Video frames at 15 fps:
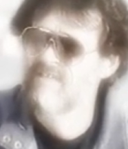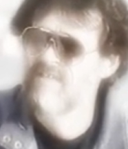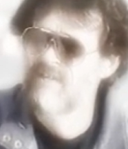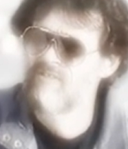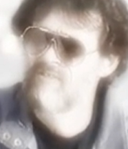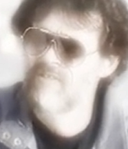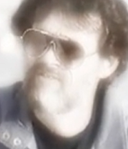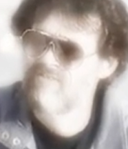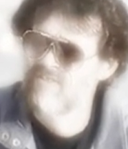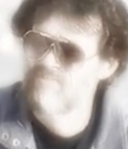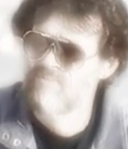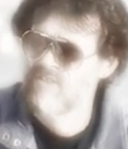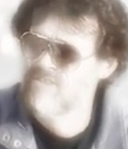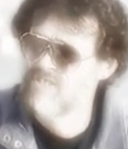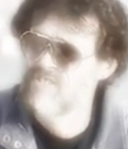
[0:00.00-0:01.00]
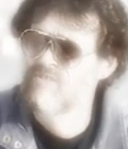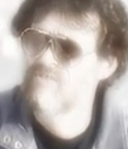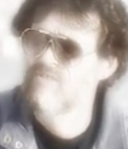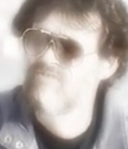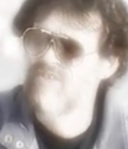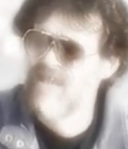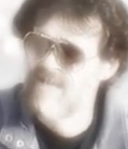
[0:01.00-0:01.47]
Now, if the
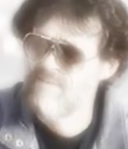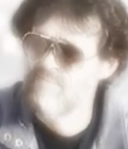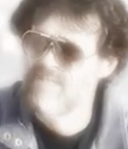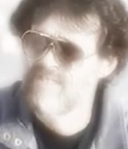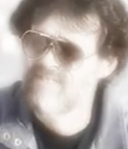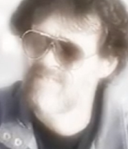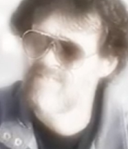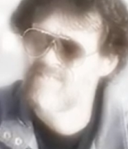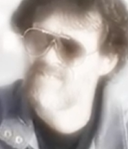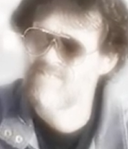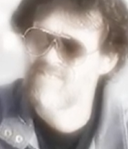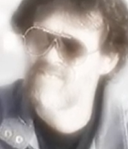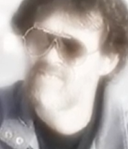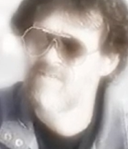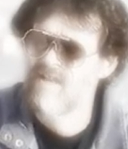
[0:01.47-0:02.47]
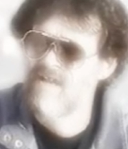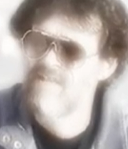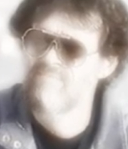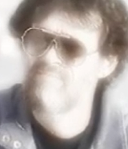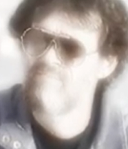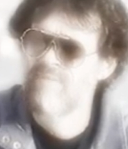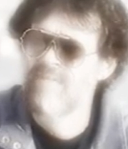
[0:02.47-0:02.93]
pursuit of happiness does not